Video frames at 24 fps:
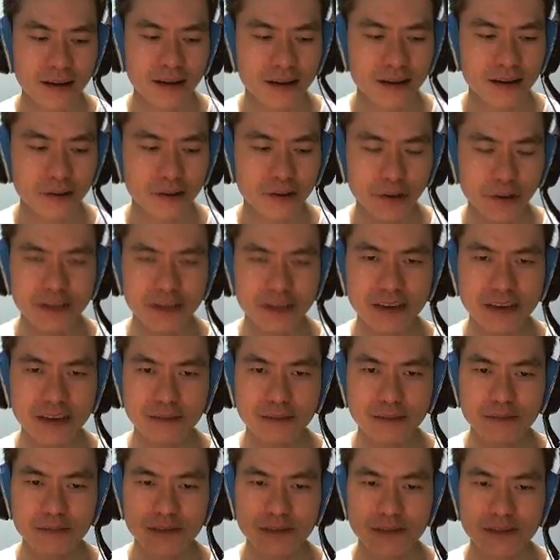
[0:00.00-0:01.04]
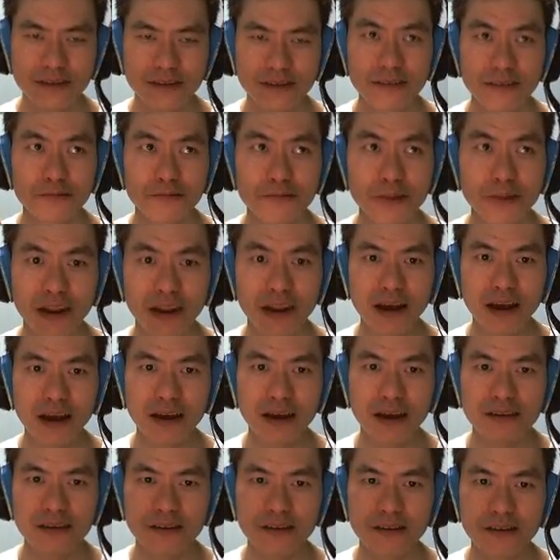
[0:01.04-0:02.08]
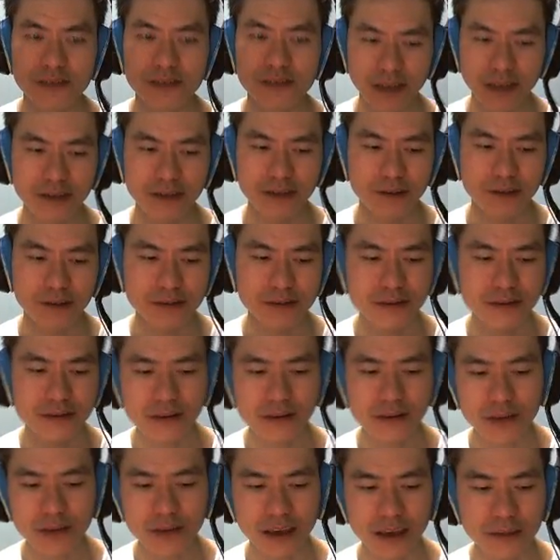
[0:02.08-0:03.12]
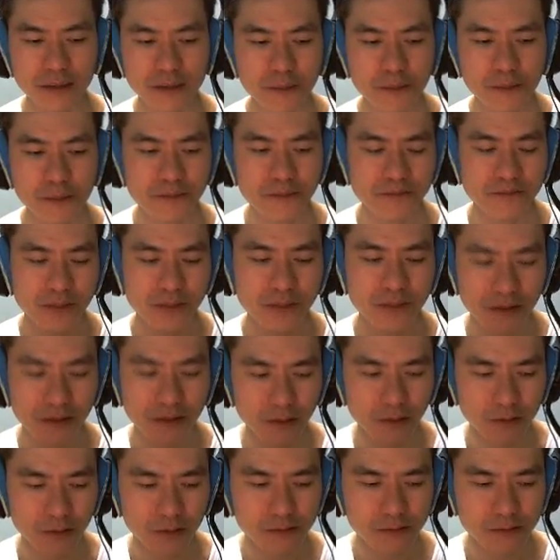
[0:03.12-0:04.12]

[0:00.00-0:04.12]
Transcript: Greek team rely on skydrops. Okay, so